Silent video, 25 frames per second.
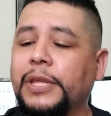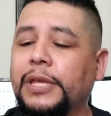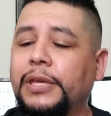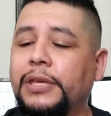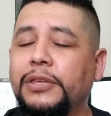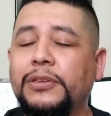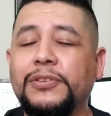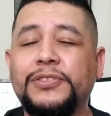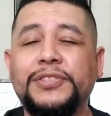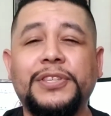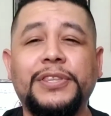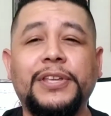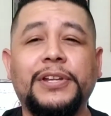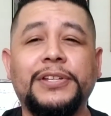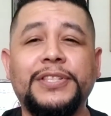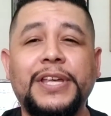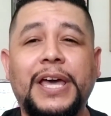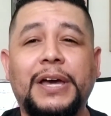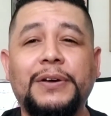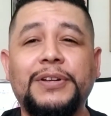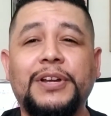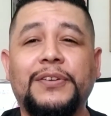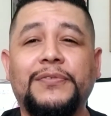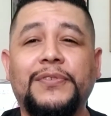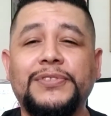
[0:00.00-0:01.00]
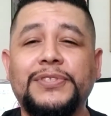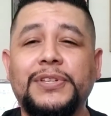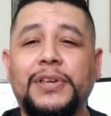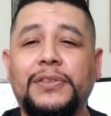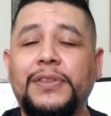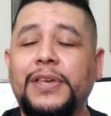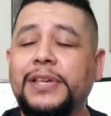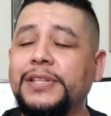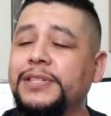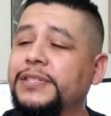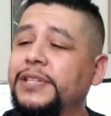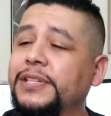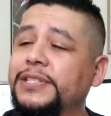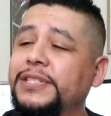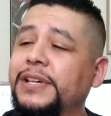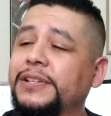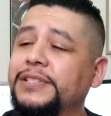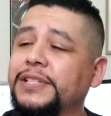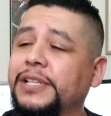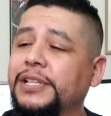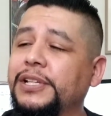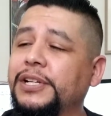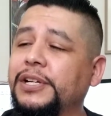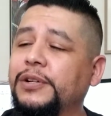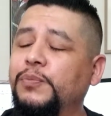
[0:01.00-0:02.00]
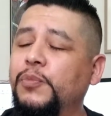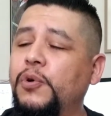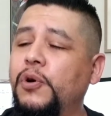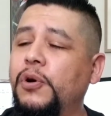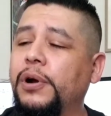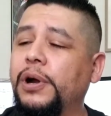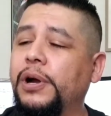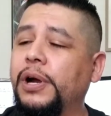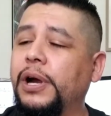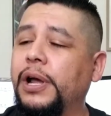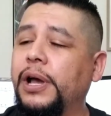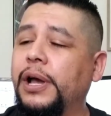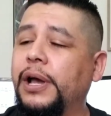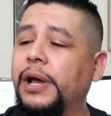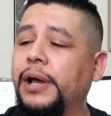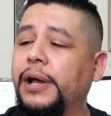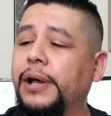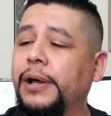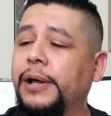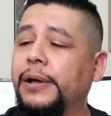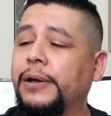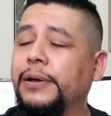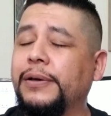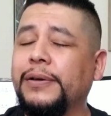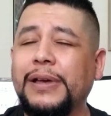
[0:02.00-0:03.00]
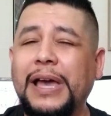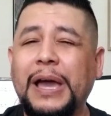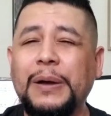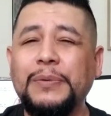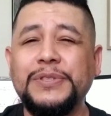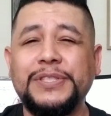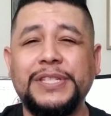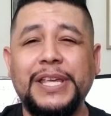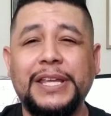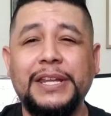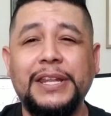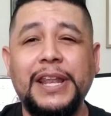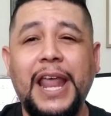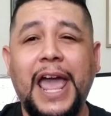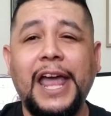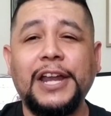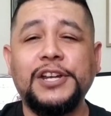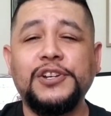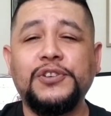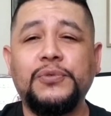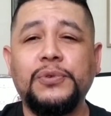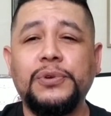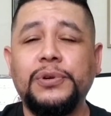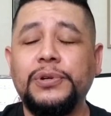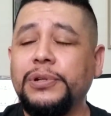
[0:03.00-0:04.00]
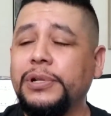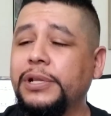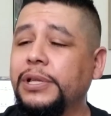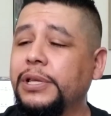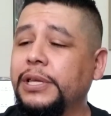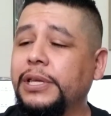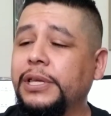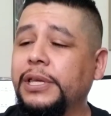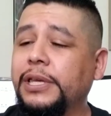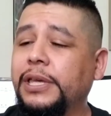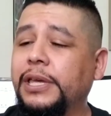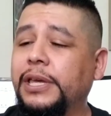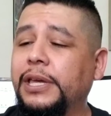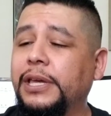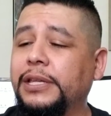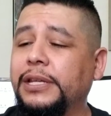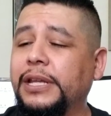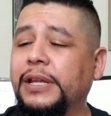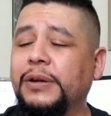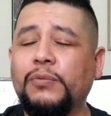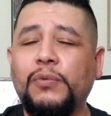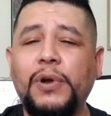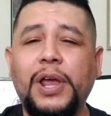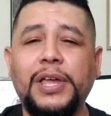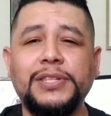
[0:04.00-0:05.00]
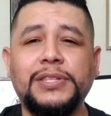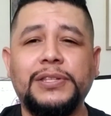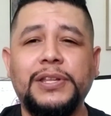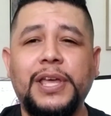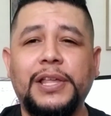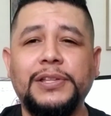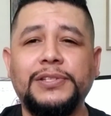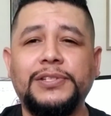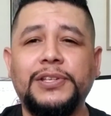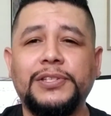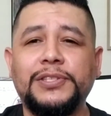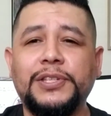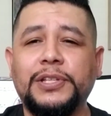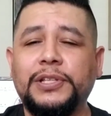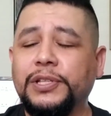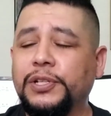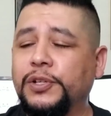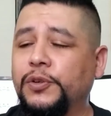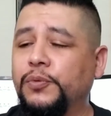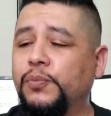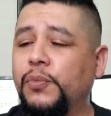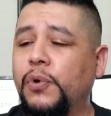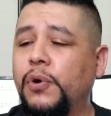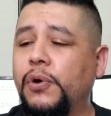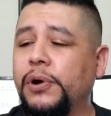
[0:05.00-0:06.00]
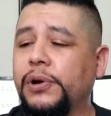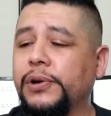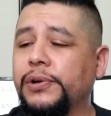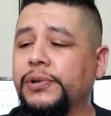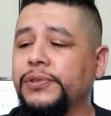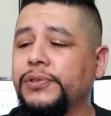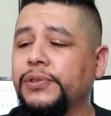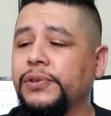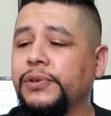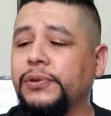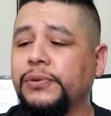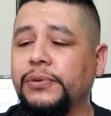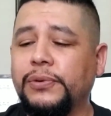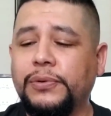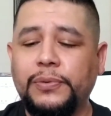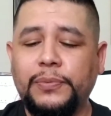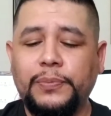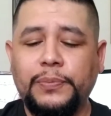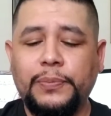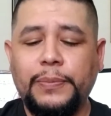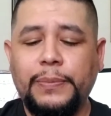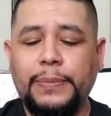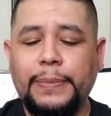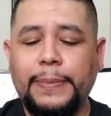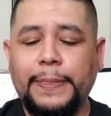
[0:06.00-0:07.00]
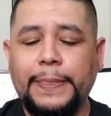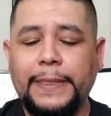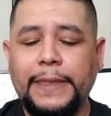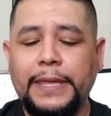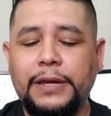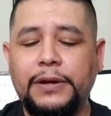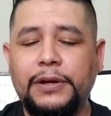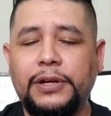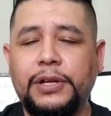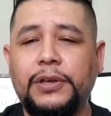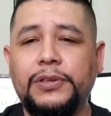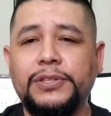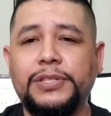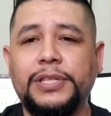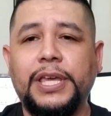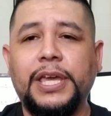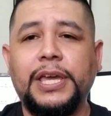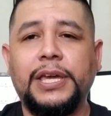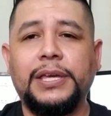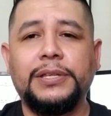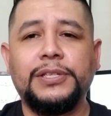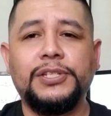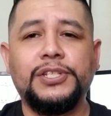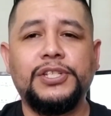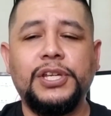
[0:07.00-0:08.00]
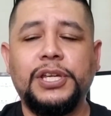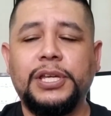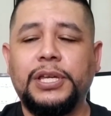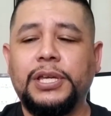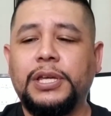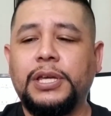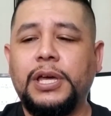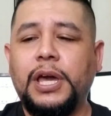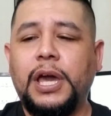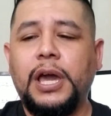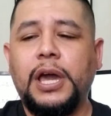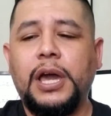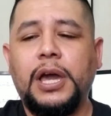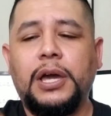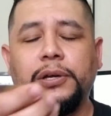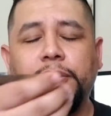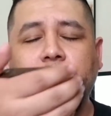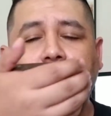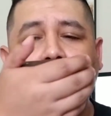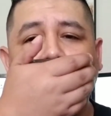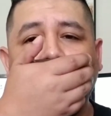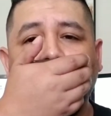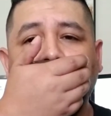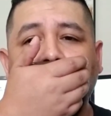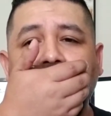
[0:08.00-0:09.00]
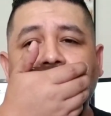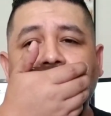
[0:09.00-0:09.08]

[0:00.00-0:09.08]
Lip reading: You'll see the sound difference on this. This sounds a little more, I would say, natural, and it resonates just a little more. So here it goes again. Chicago.